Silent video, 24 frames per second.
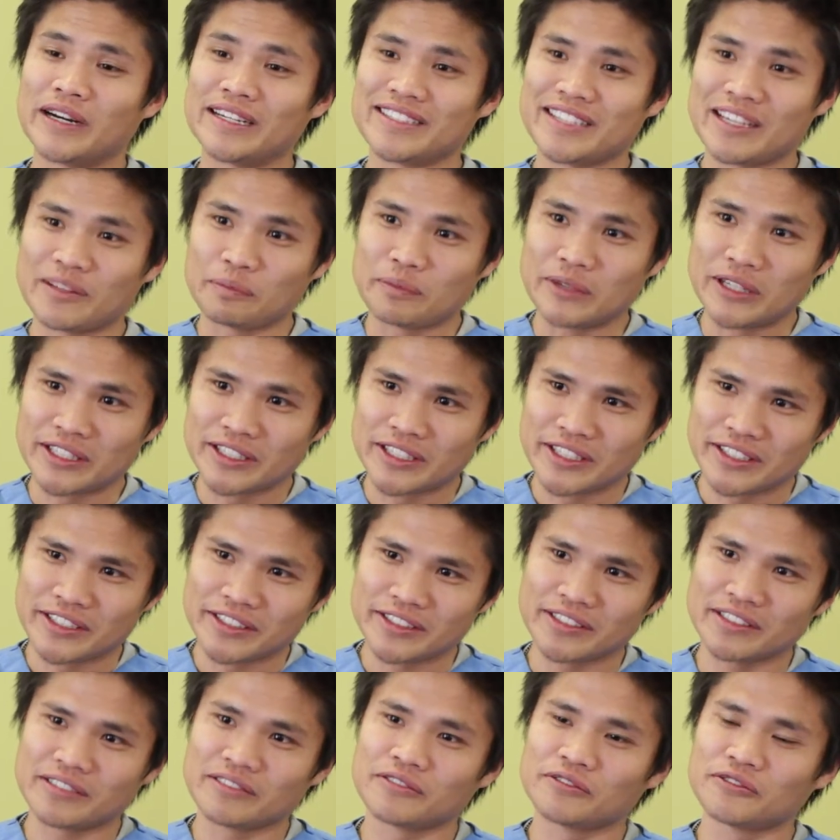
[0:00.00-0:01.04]
White sand
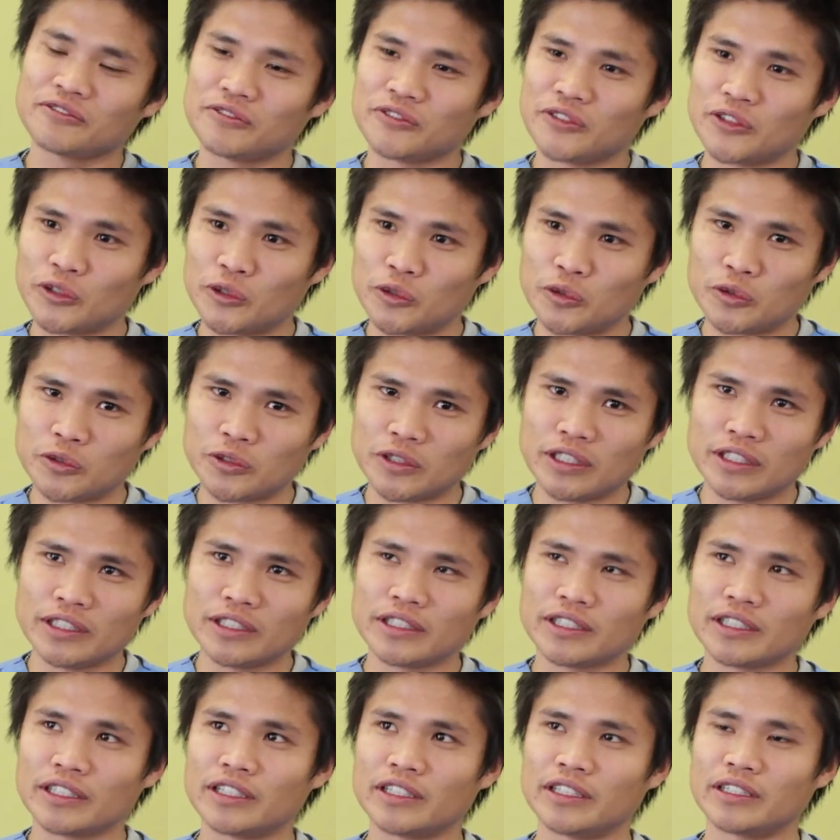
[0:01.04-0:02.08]
beaches, food,
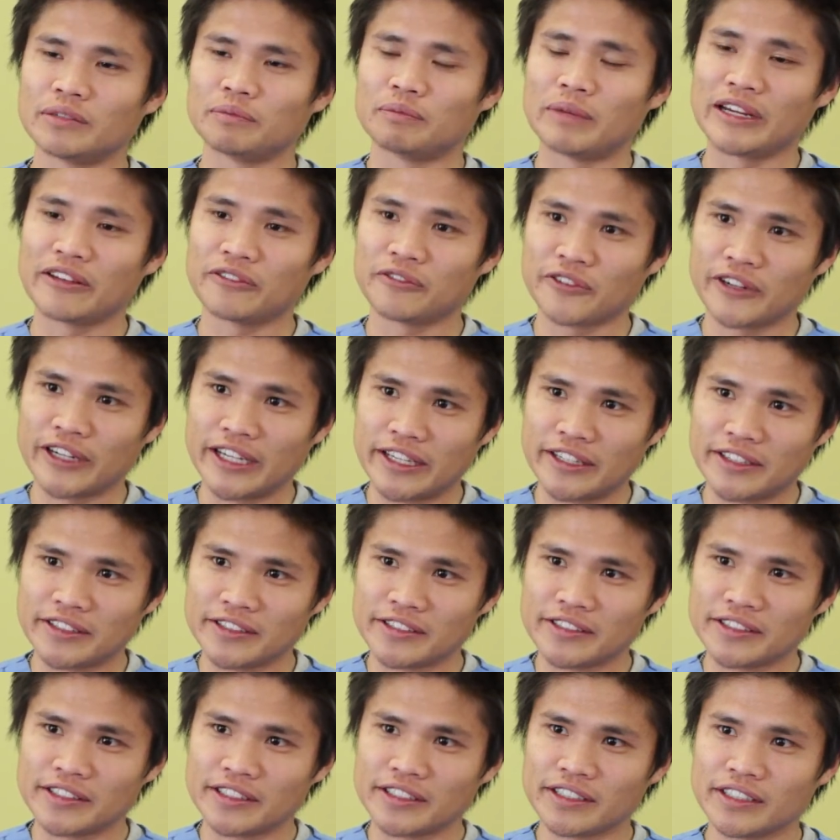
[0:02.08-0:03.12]
my
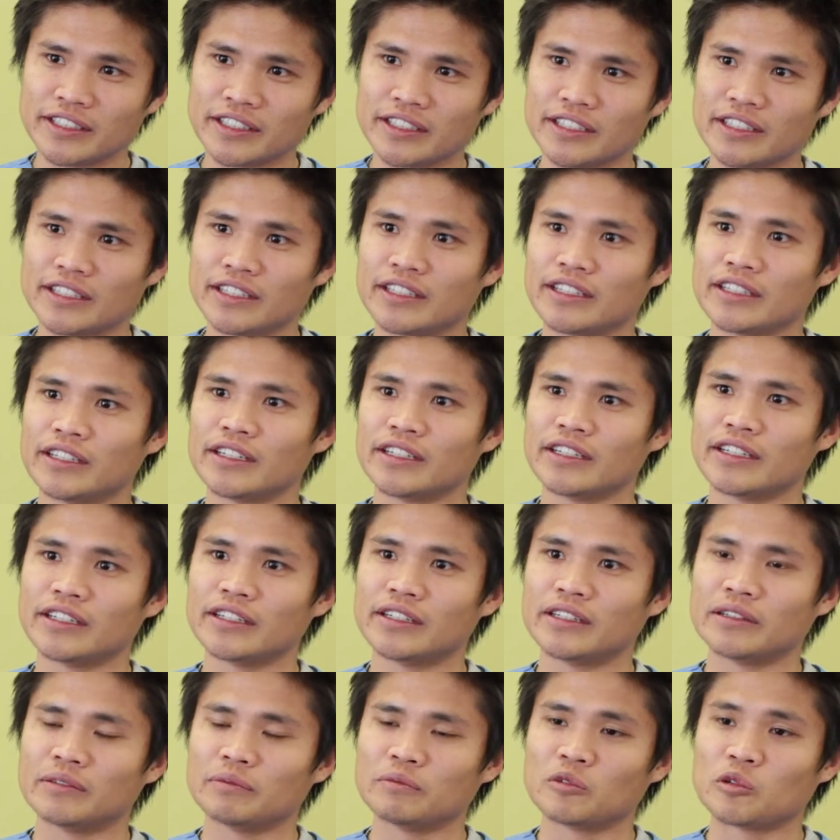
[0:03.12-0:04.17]
friends,
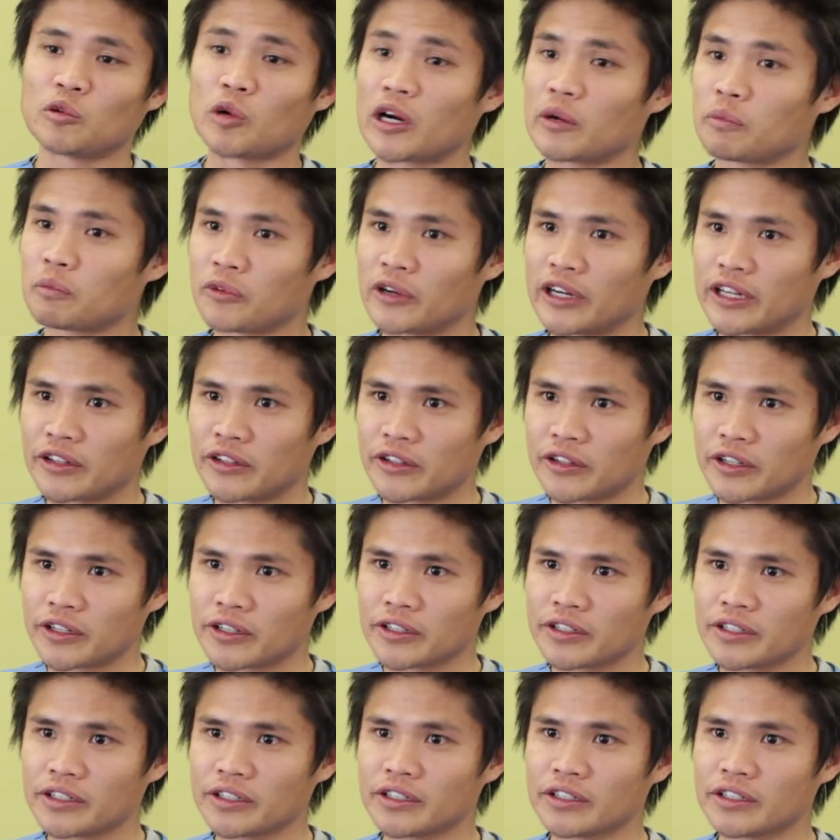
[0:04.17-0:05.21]
warm weather,